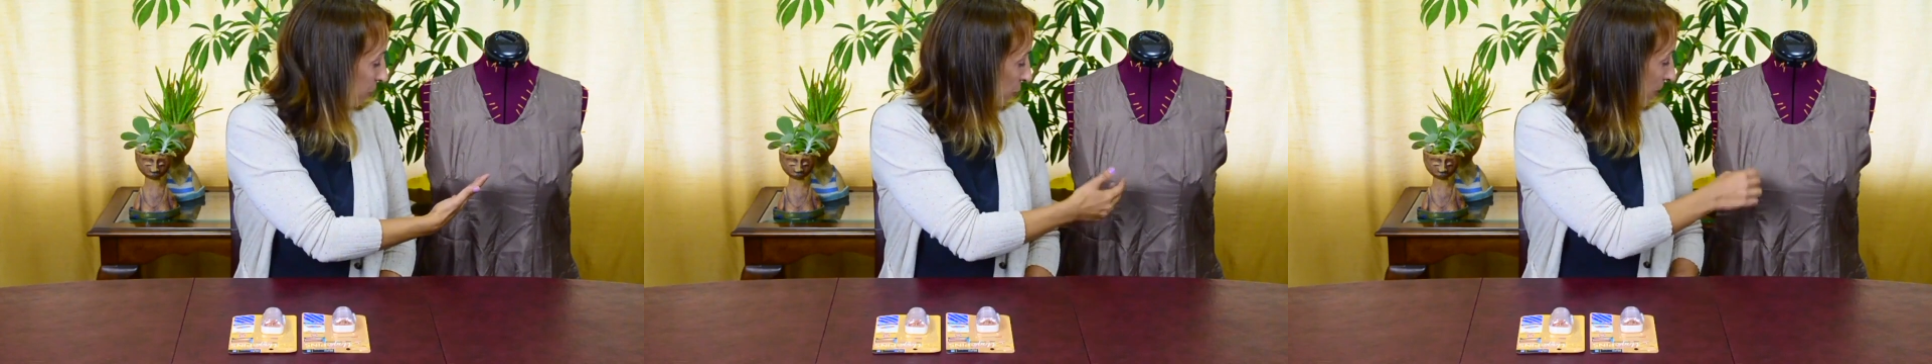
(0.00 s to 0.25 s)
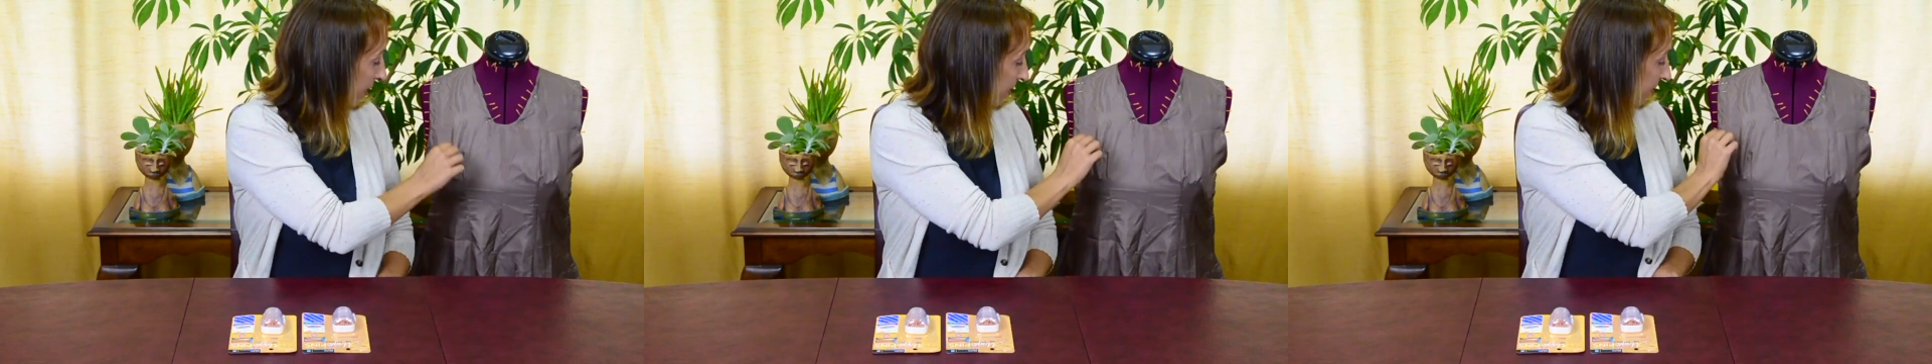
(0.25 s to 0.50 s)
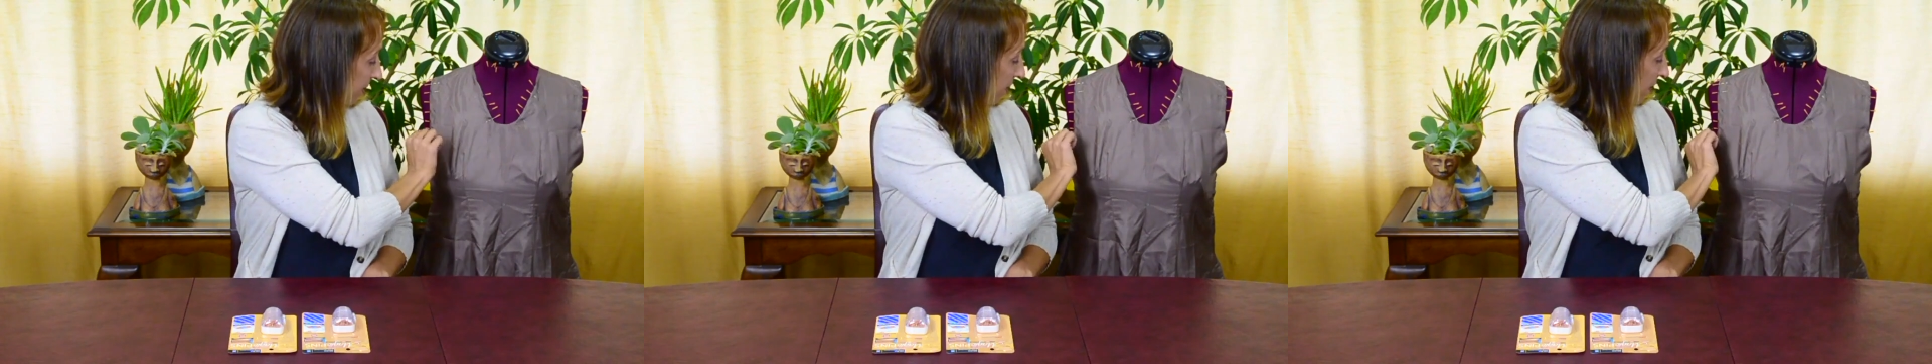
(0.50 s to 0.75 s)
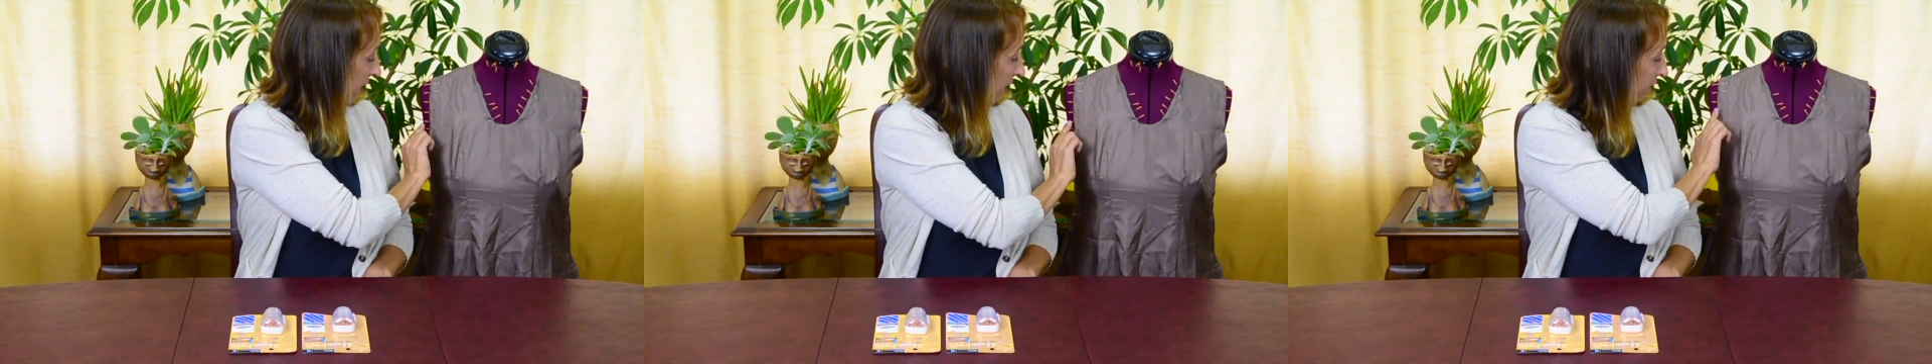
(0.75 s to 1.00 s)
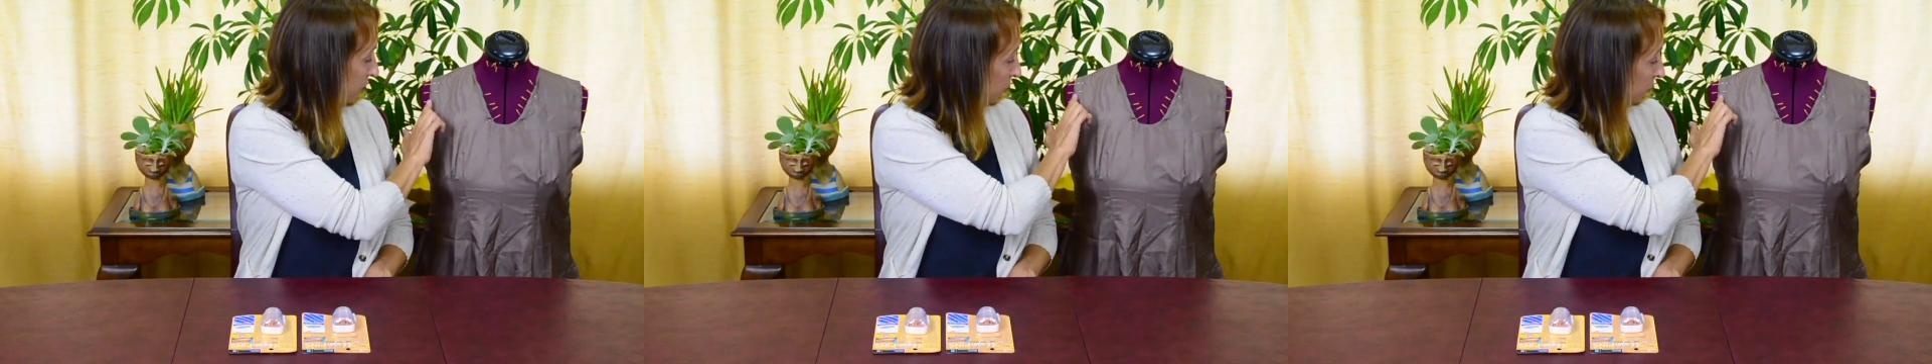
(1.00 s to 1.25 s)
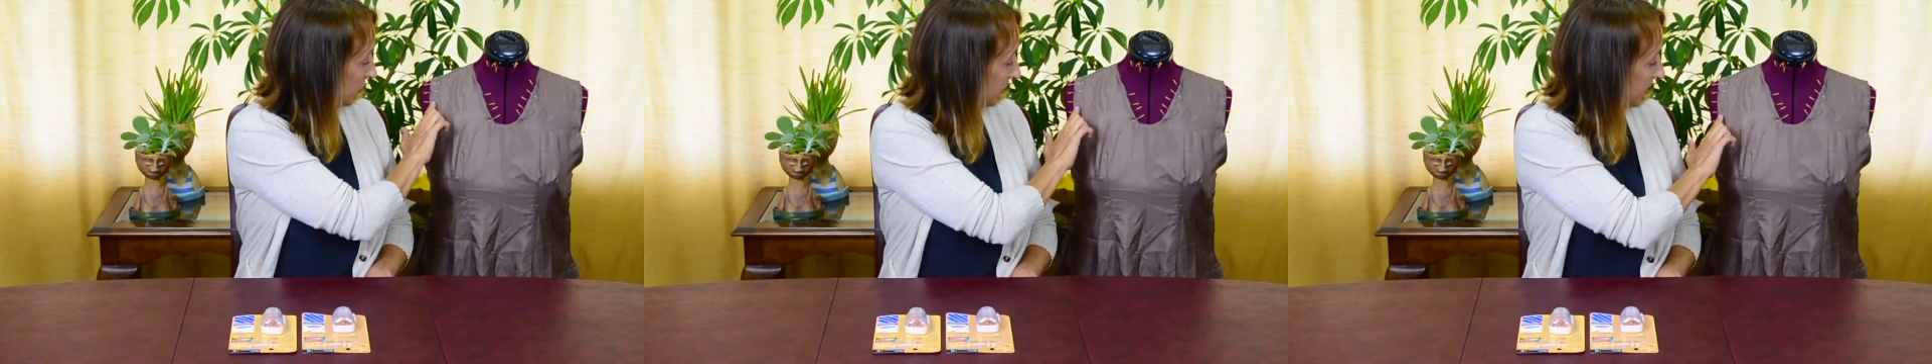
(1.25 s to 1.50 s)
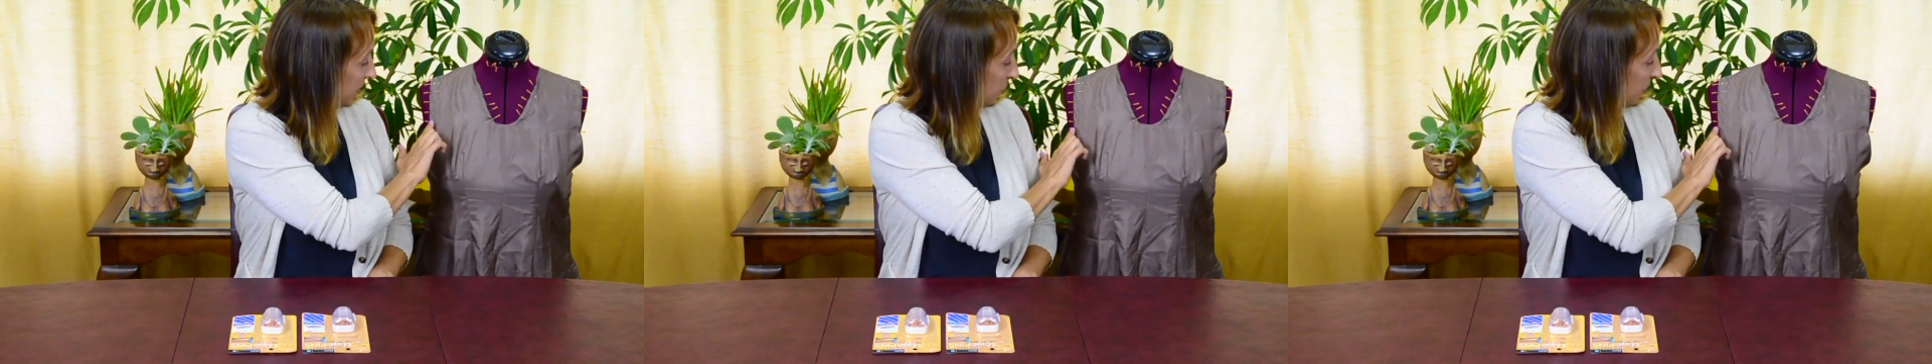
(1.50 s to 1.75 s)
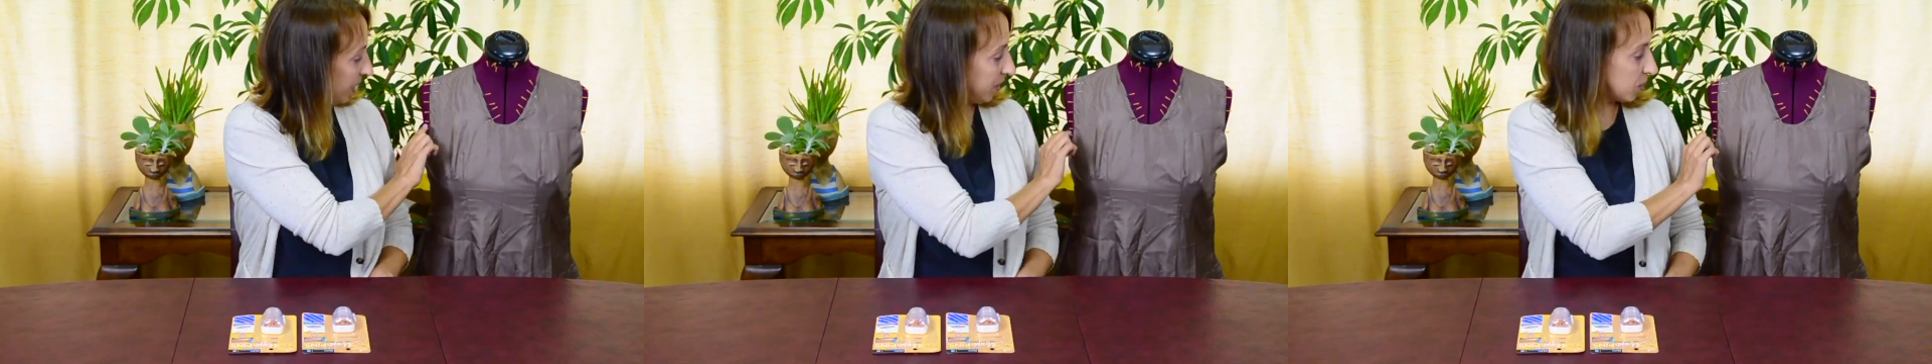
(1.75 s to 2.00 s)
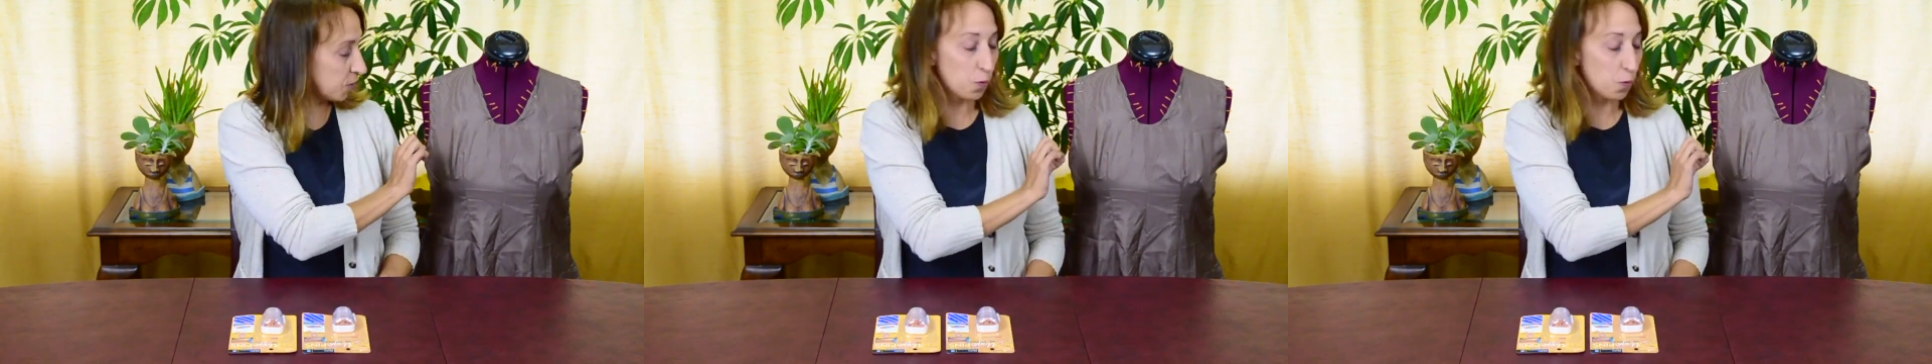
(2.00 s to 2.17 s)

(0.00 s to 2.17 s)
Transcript: dress that I've used these pins